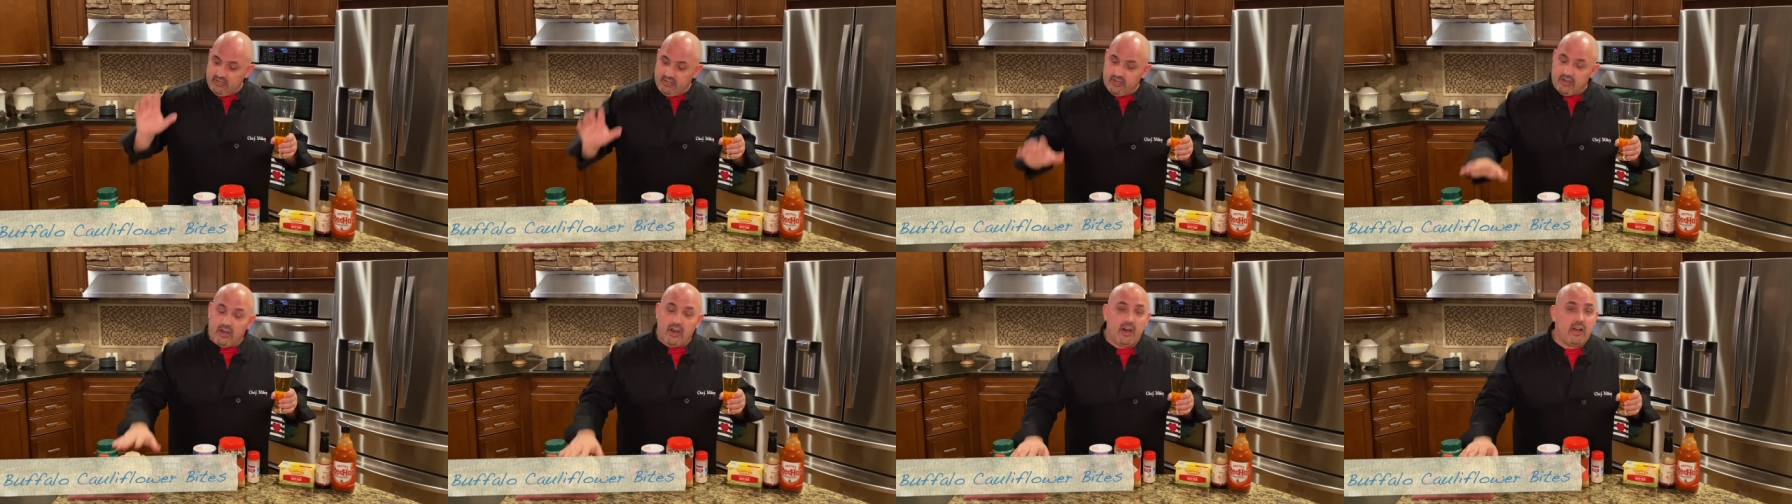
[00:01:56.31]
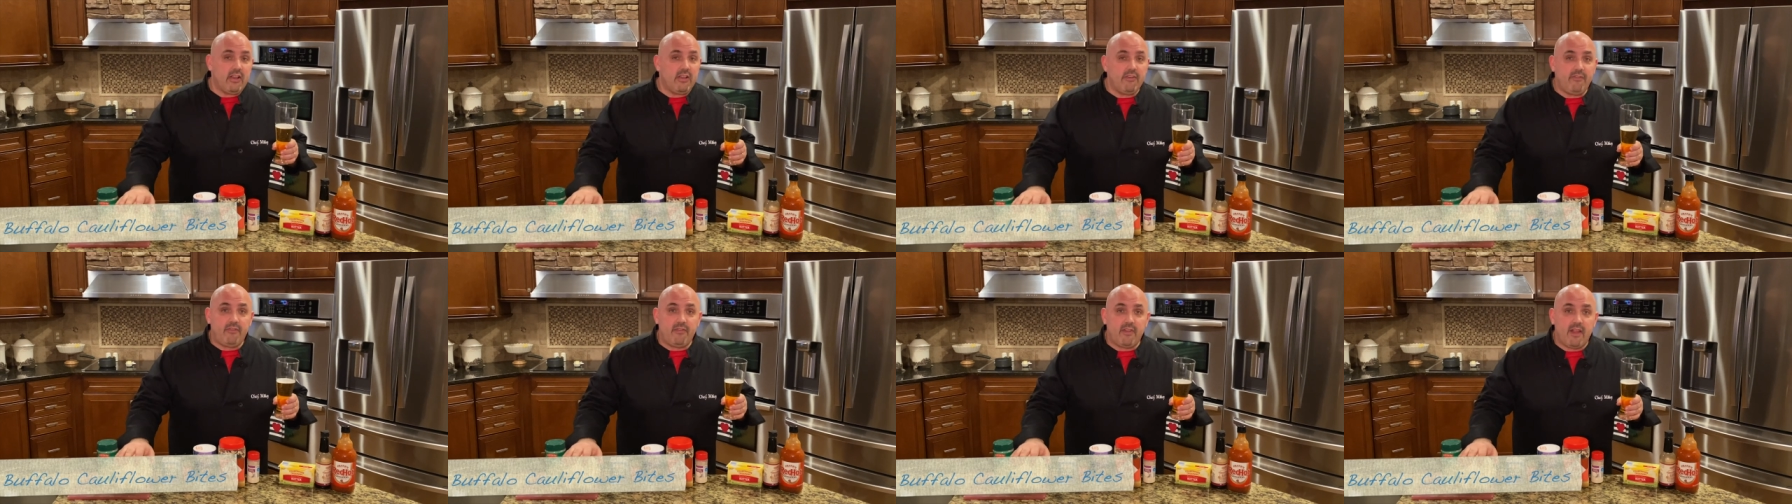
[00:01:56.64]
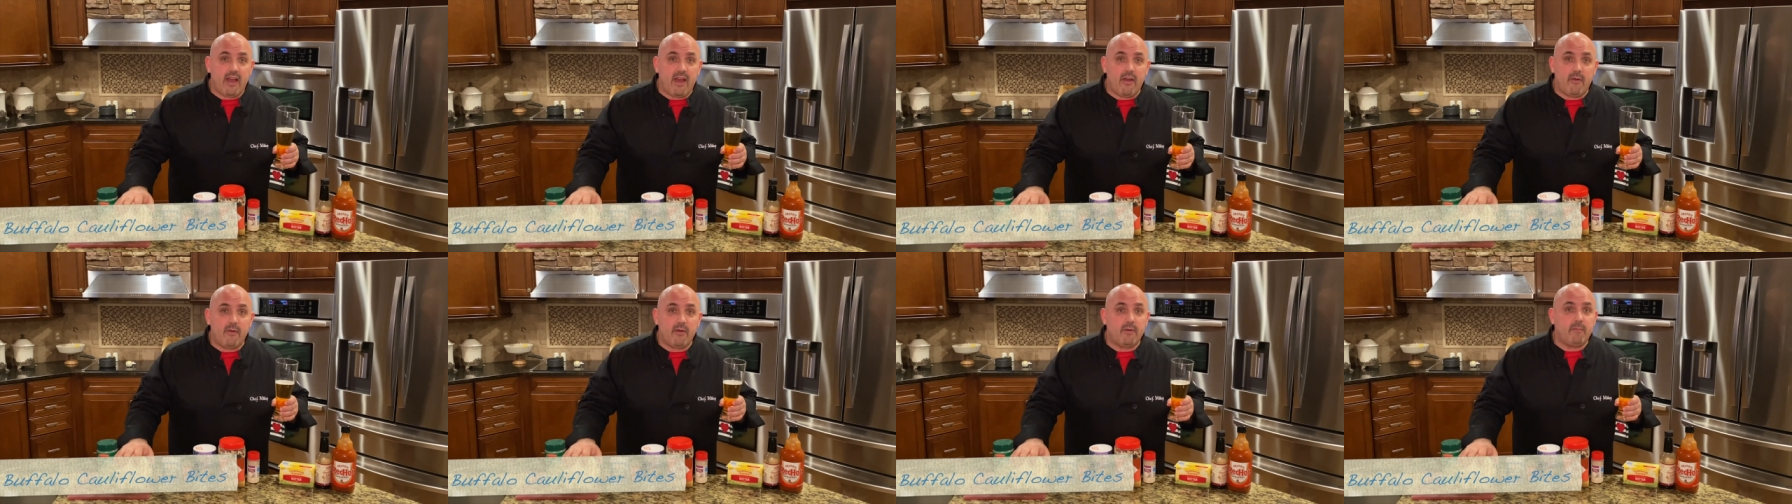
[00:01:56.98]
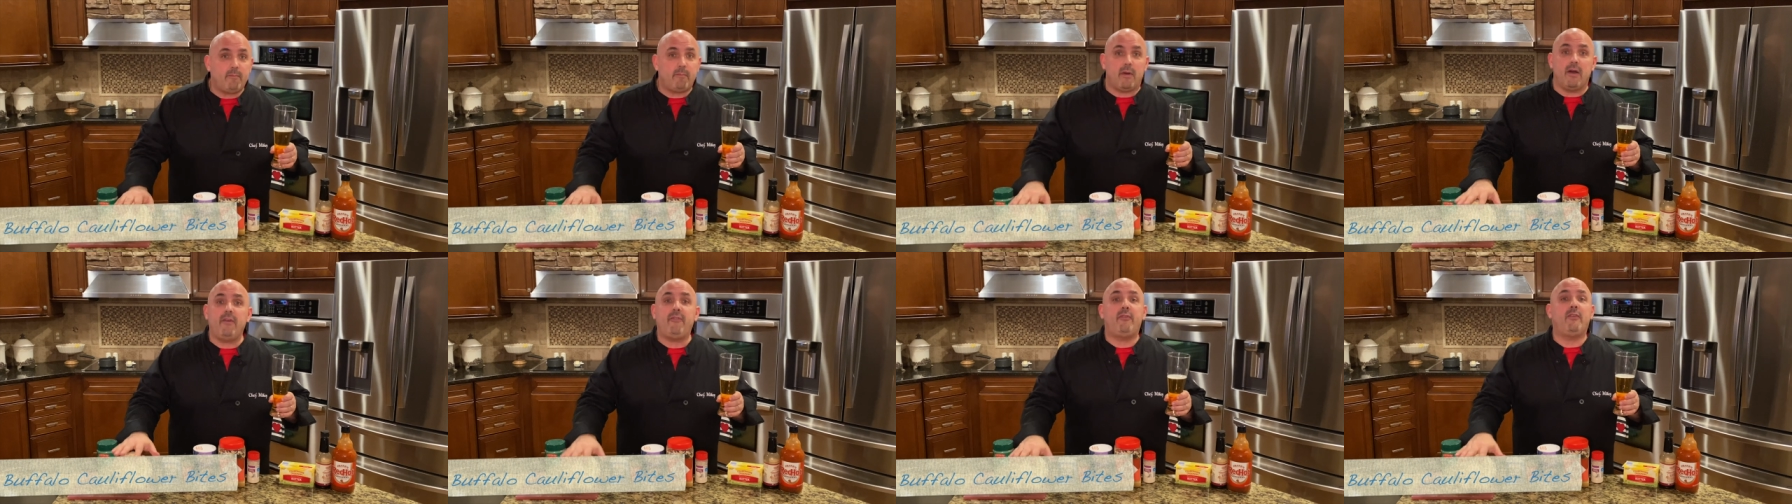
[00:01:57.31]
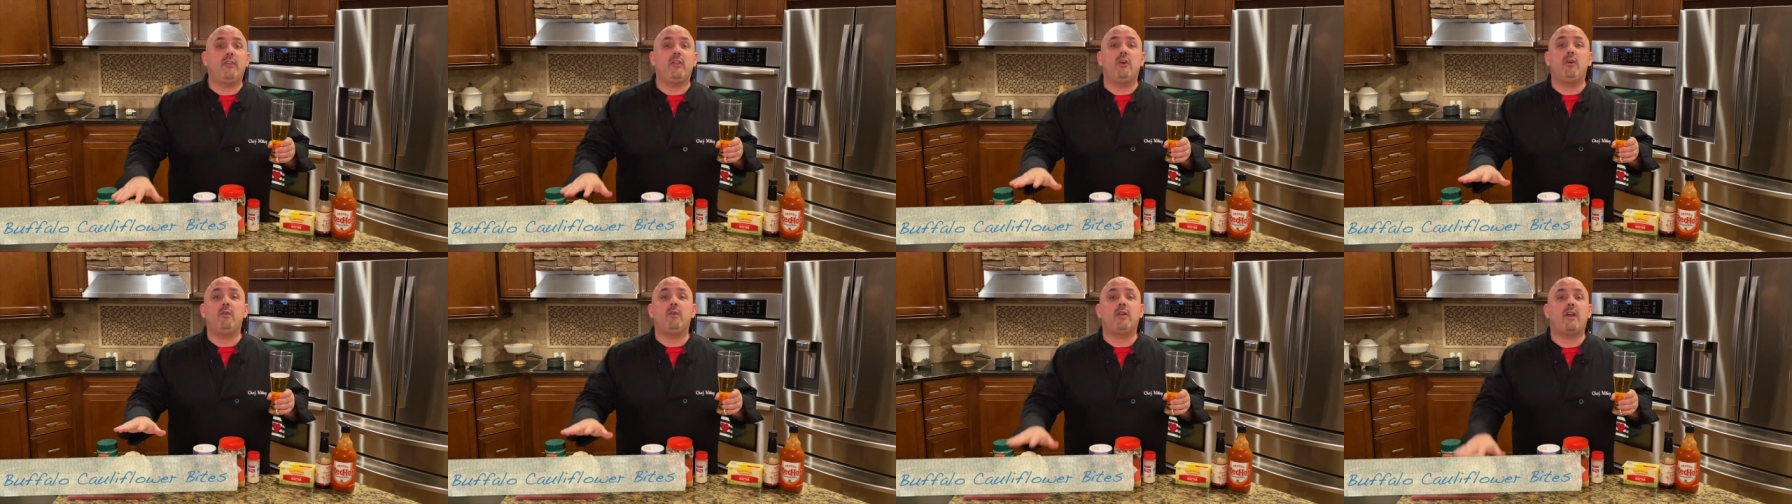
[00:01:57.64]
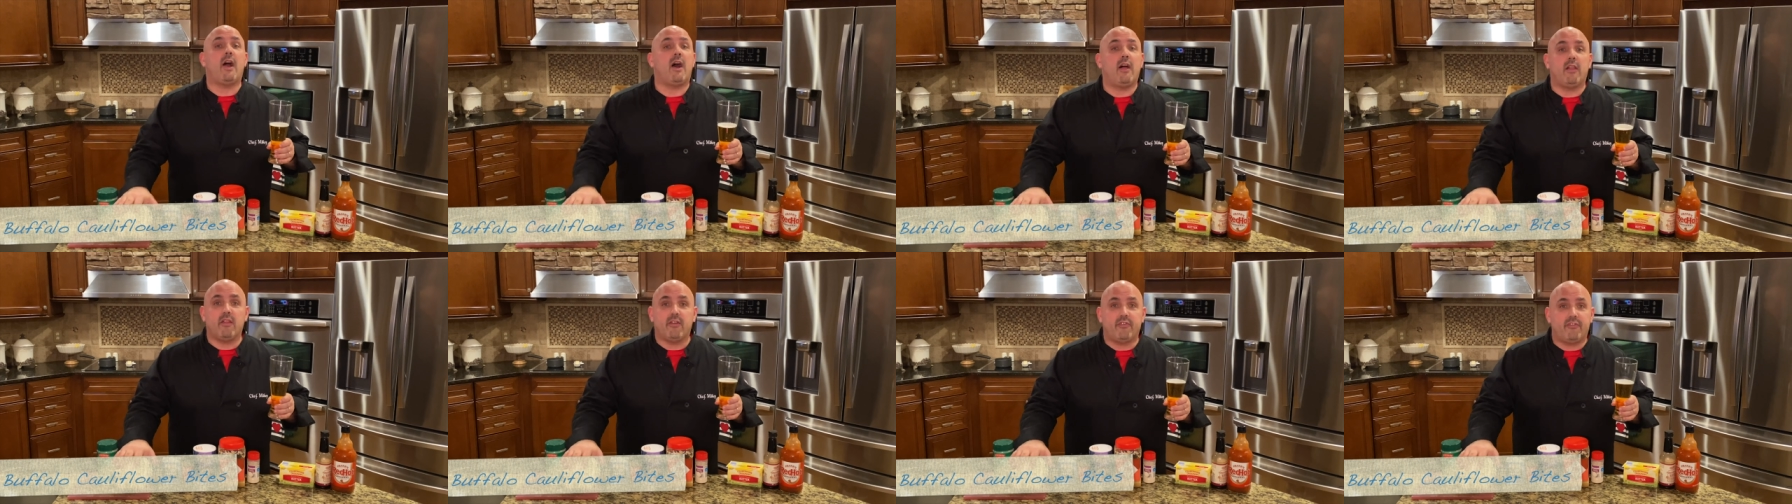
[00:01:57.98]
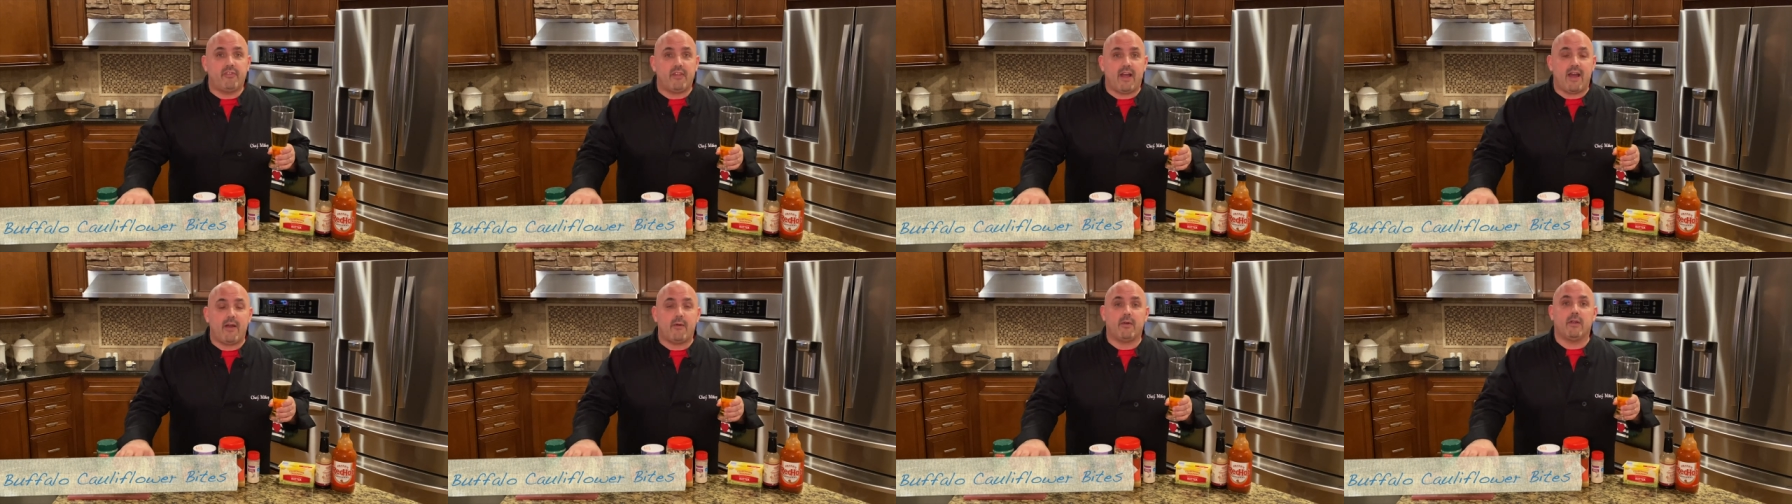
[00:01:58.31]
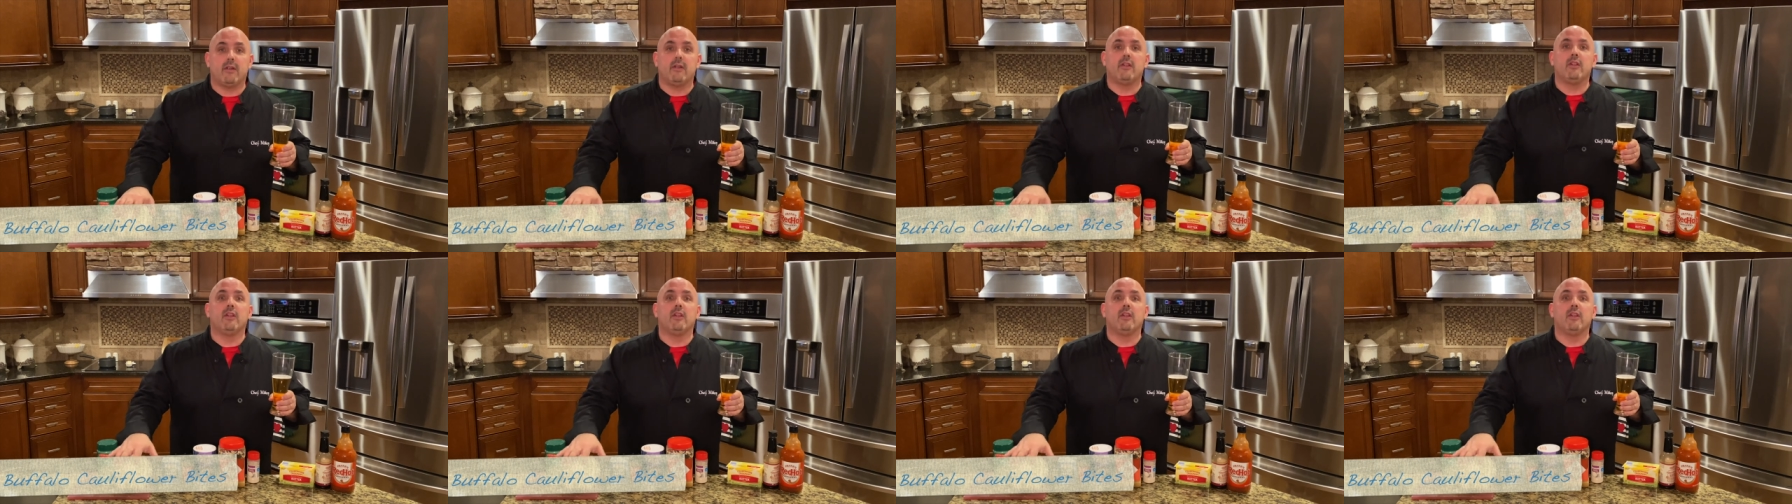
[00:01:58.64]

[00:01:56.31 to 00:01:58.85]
cauliflower, buffalo cauliflower.